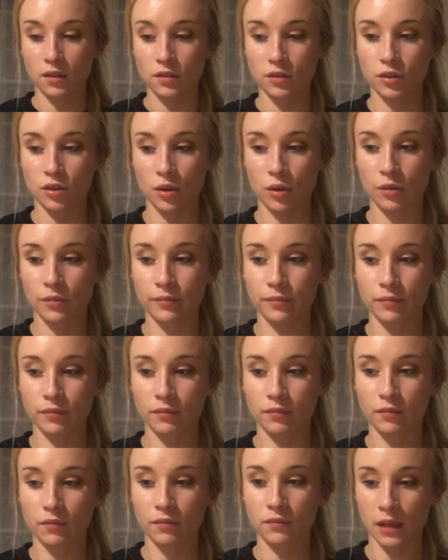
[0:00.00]
So,
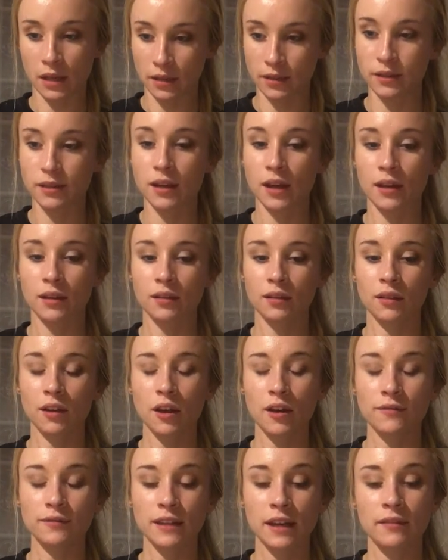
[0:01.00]
yes, I
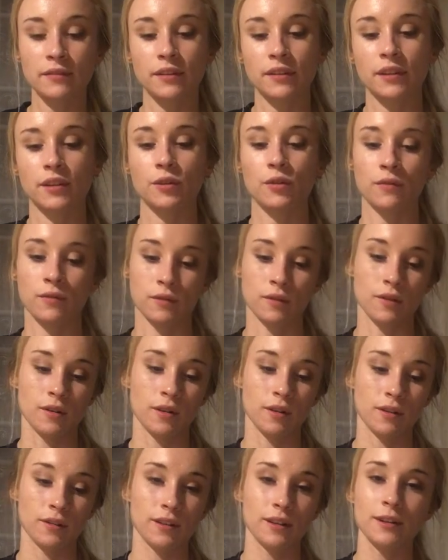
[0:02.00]
loved everything
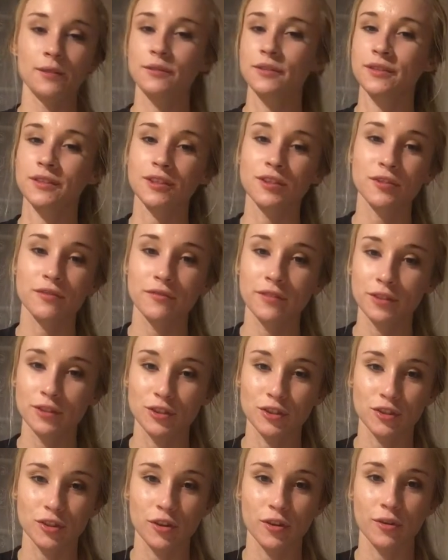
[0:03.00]
overall. It was such a
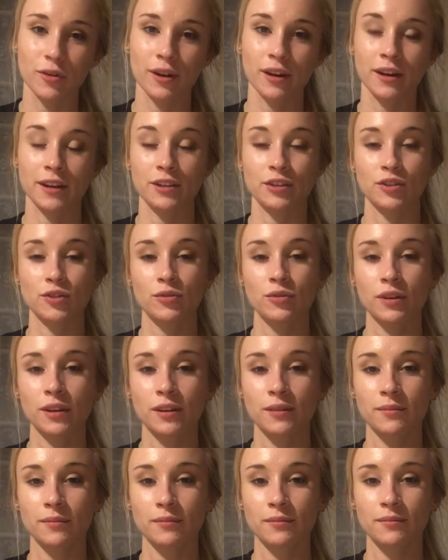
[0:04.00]
fun show, and I
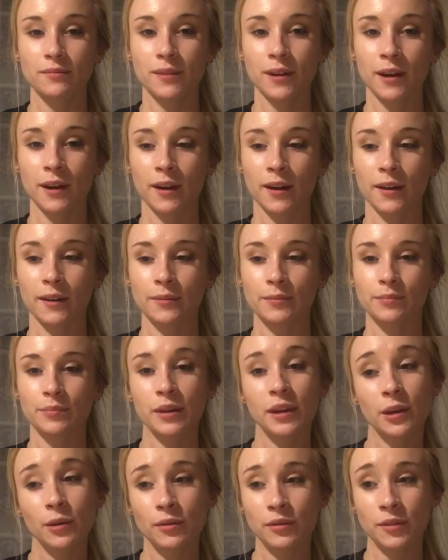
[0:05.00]
enjoyed
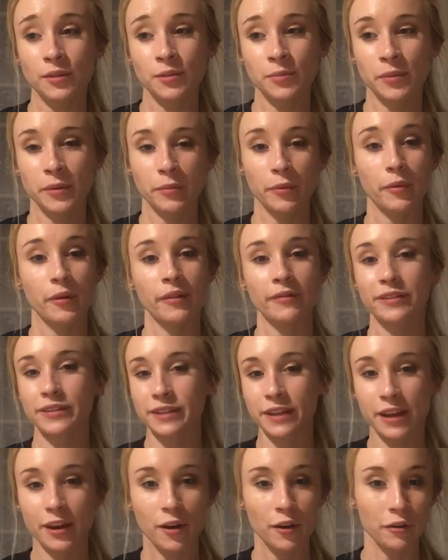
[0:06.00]
being with those people every
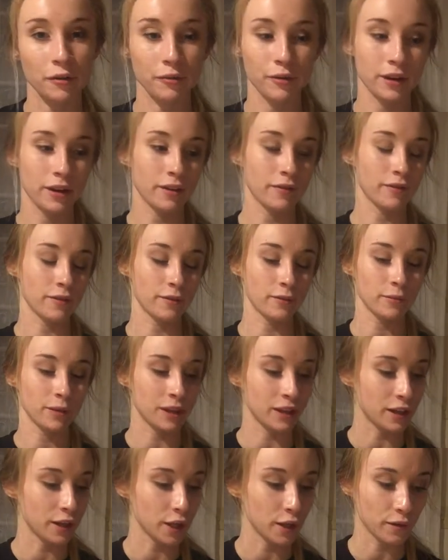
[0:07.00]
day, all the way from the
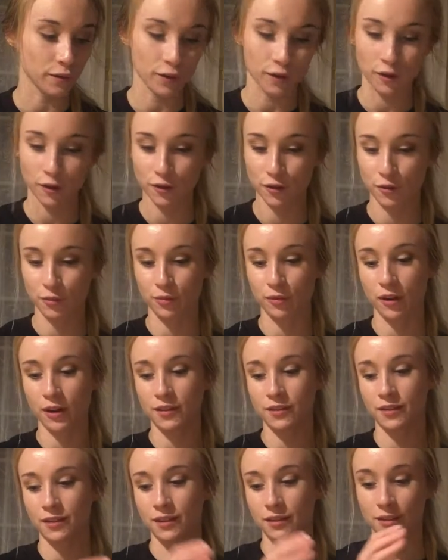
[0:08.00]
beginning of rehearsal
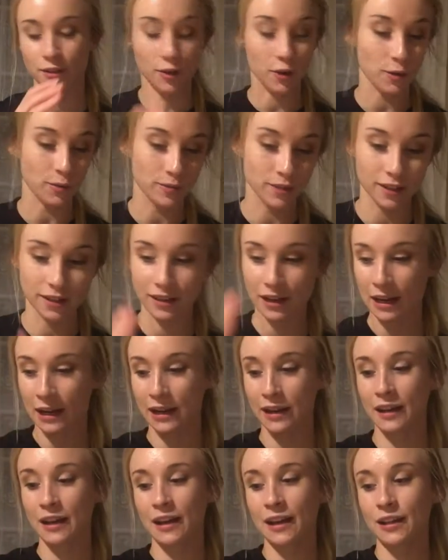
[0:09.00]
process to opening
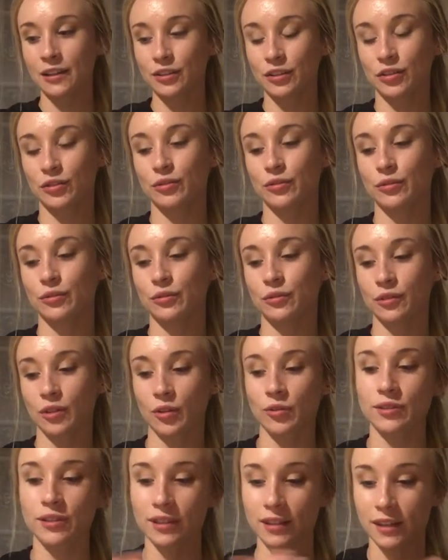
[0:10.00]
night to
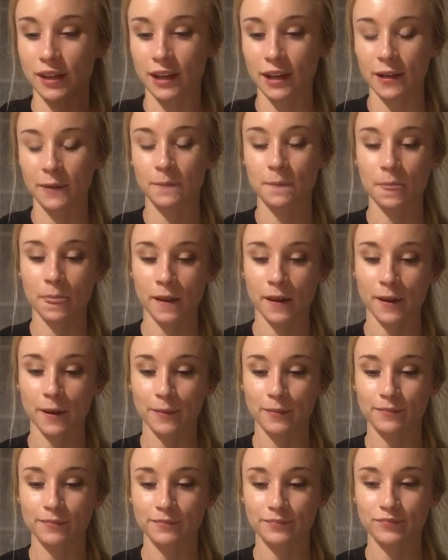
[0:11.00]
closing night.
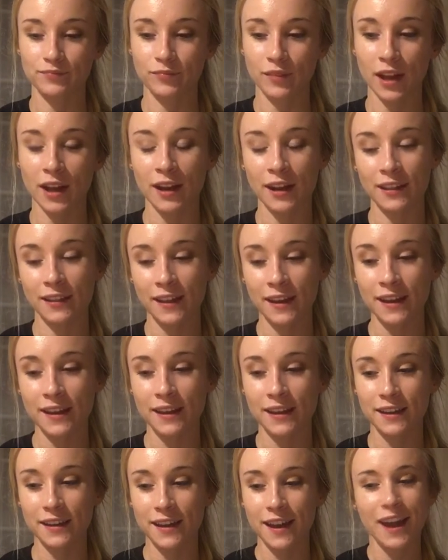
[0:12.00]
And
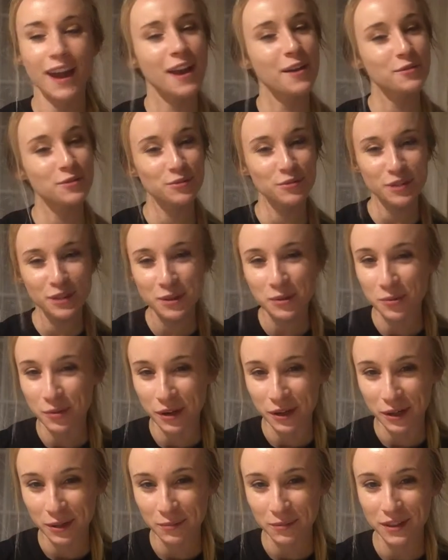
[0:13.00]
it was really
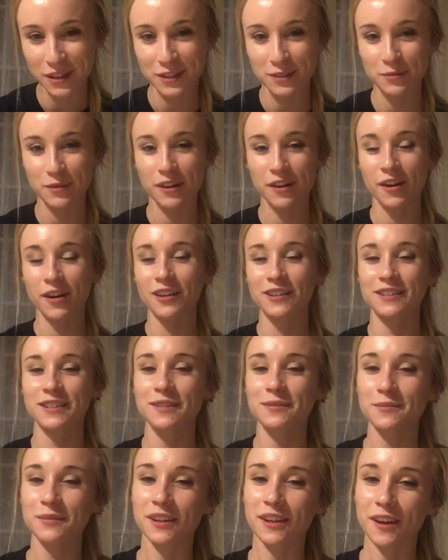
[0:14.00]
weird because we all
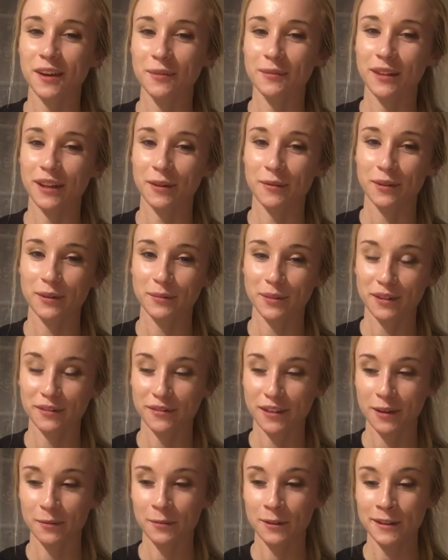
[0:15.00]
didn't become like one big
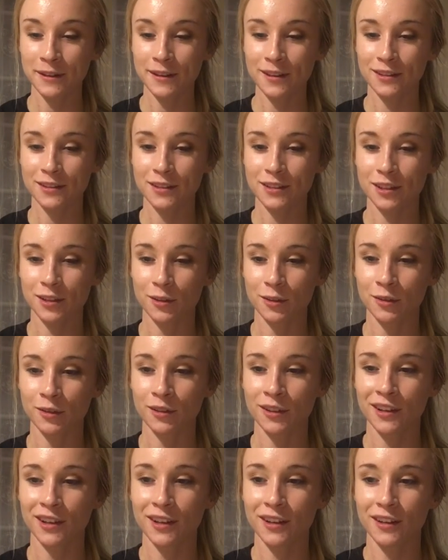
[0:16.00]
family
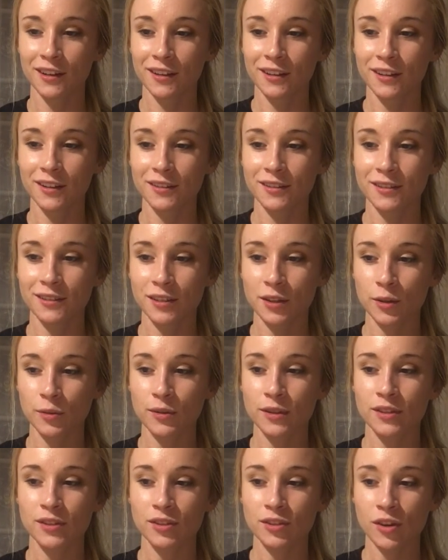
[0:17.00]
until
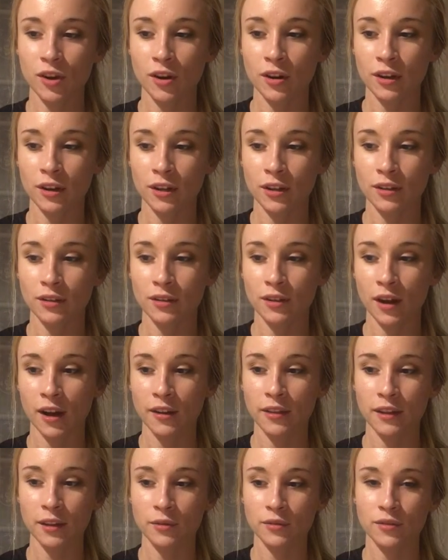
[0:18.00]
we started.
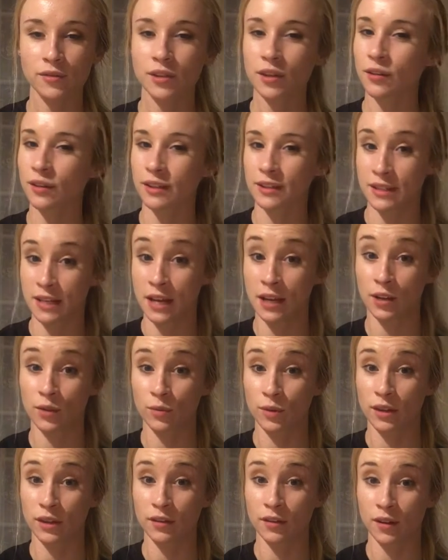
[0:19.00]
I think it was till like Tech
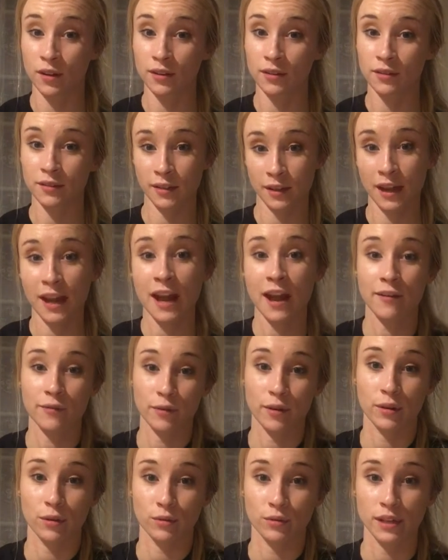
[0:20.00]
Week, like
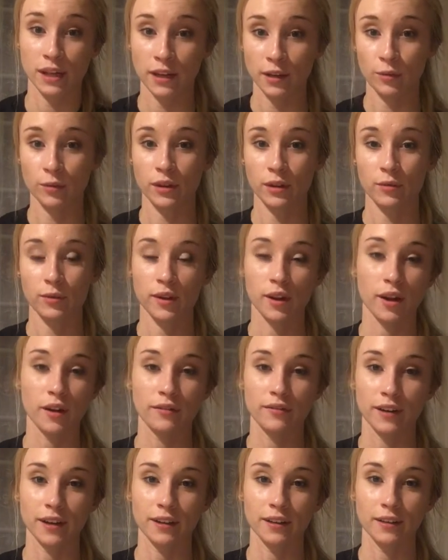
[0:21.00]
halfway through Tech Week, we all
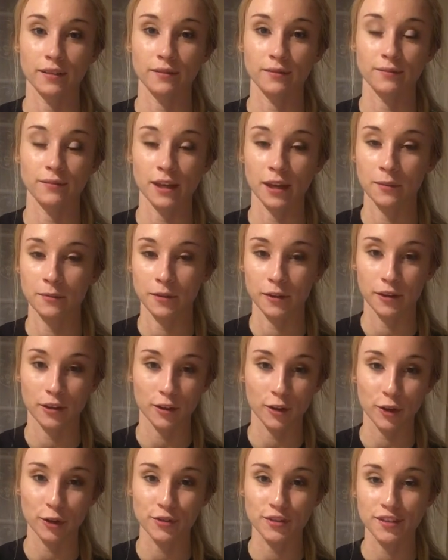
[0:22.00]
finally became very
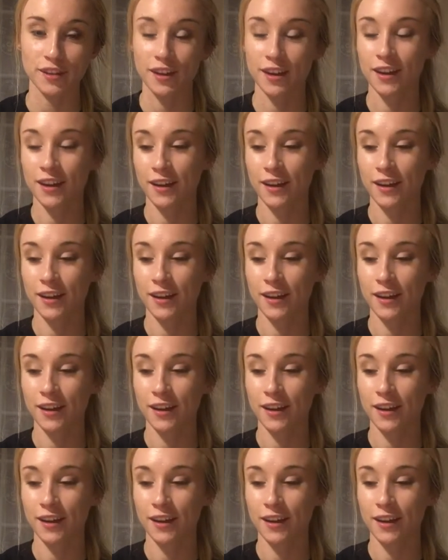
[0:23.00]
close.